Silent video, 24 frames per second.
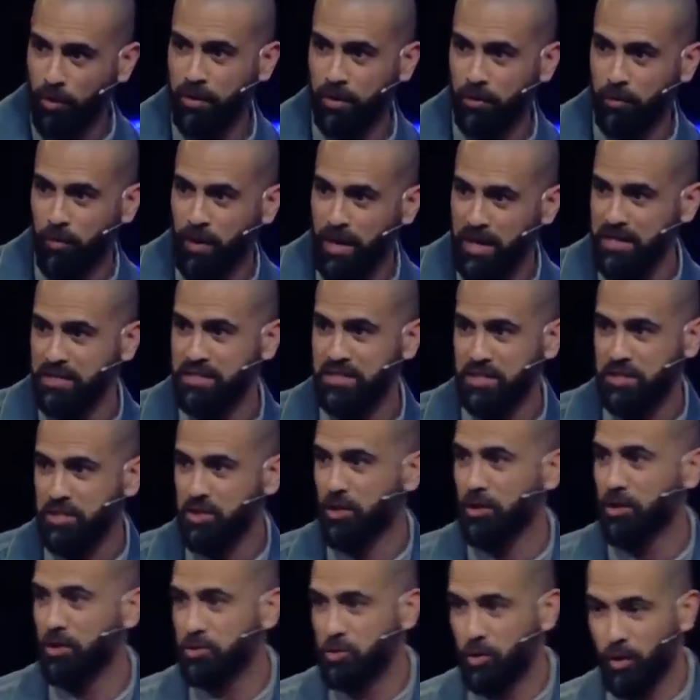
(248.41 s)
and raised in
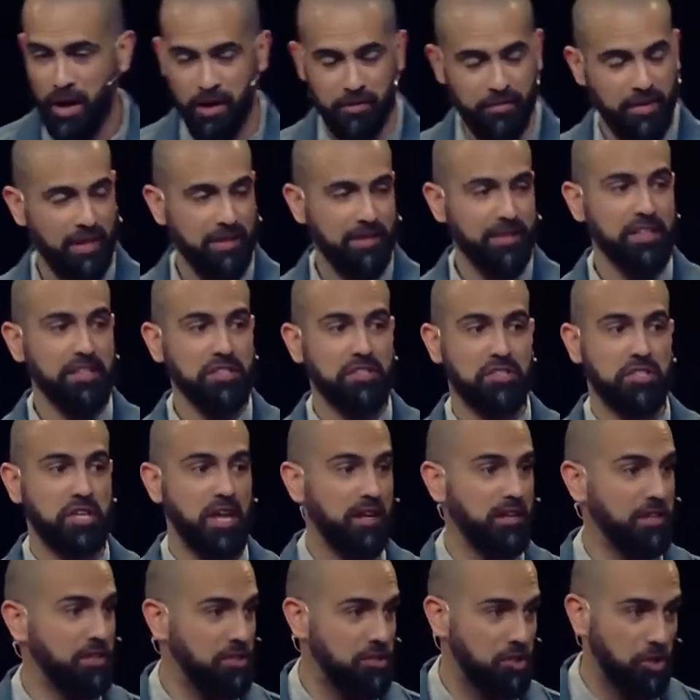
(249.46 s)
church or have at least
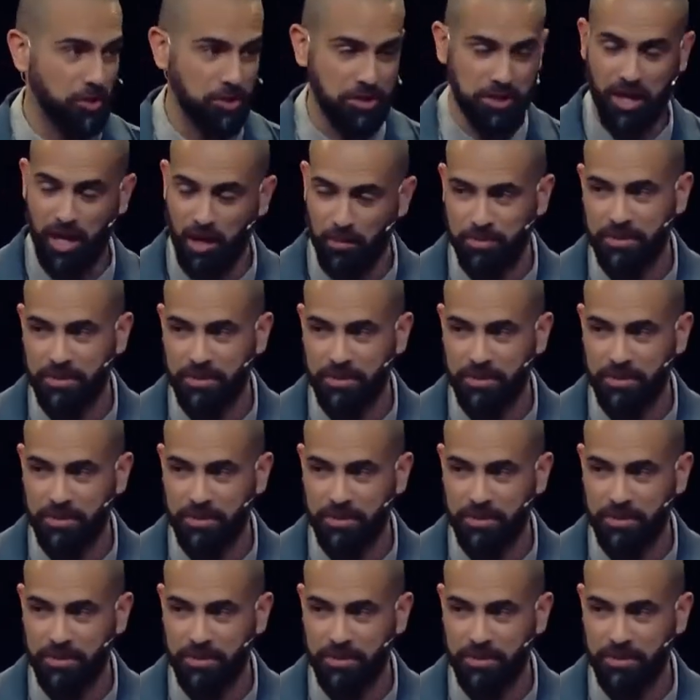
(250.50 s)
attended church a couple